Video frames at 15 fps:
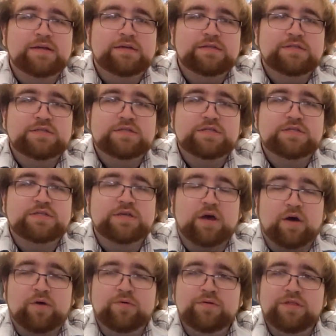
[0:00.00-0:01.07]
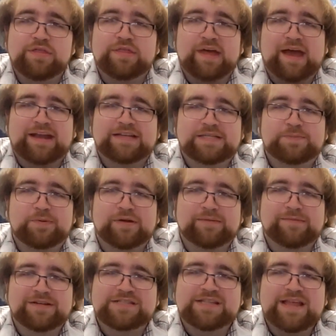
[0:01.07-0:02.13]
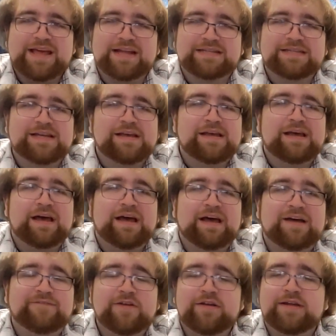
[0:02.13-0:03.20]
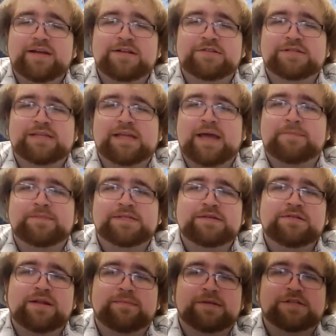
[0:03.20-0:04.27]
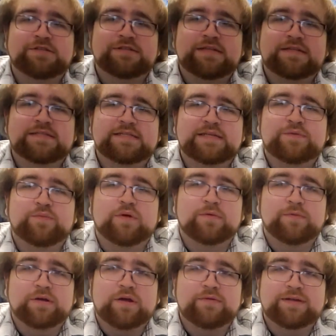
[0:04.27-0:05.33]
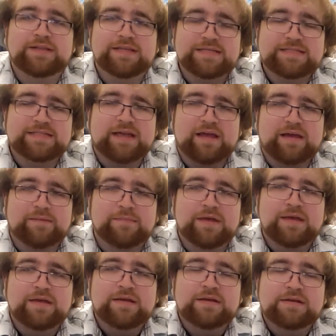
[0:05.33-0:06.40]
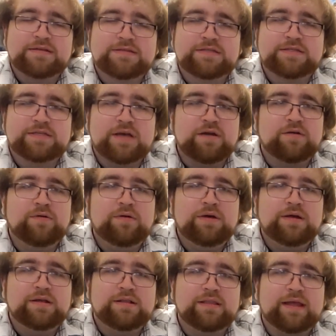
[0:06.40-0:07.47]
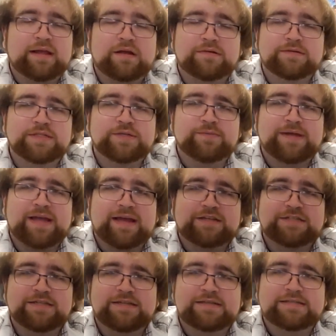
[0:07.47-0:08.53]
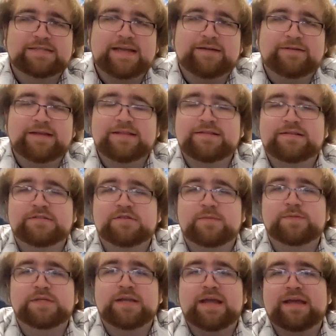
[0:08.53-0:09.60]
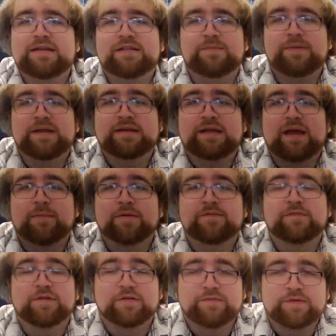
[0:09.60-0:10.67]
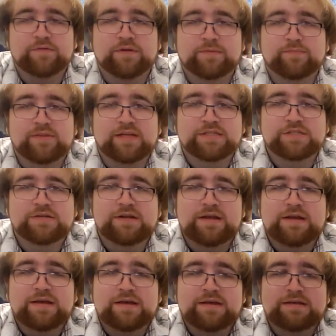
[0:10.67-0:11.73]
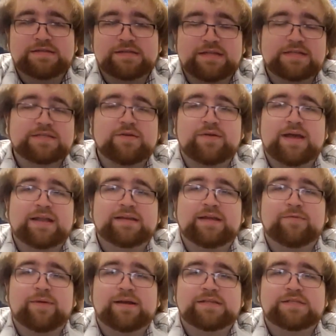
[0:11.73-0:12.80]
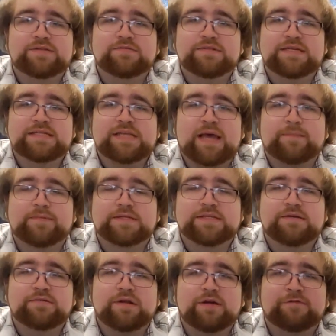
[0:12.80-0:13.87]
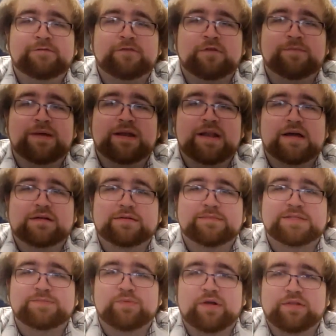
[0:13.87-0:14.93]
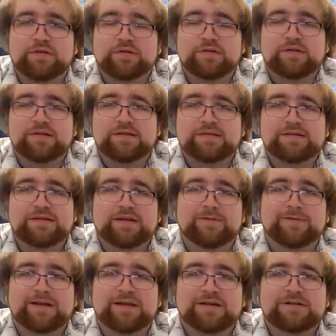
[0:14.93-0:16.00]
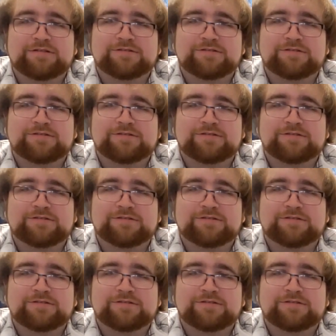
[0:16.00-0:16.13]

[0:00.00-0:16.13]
So, that is pretty much that. Very interesting episode, and I'm interested to see where we're going this time. So, like always, the reaction is down in the description and in the pinned comment for your viewing pleasure. So let's go ahead and get right into this episode of Fullmetal Alchemist Brotherhood. Here we go.